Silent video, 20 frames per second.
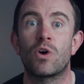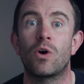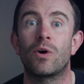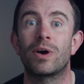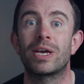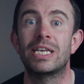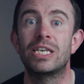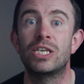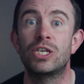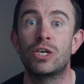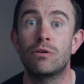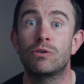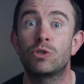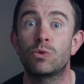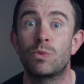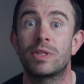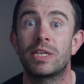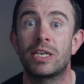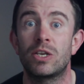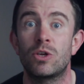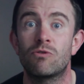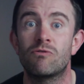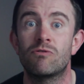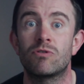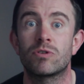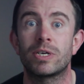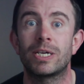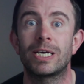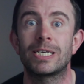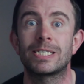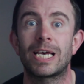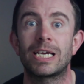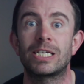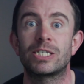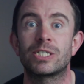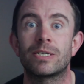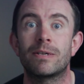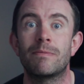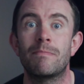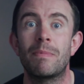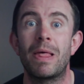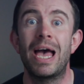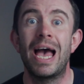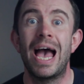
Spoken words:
got in use within your organisation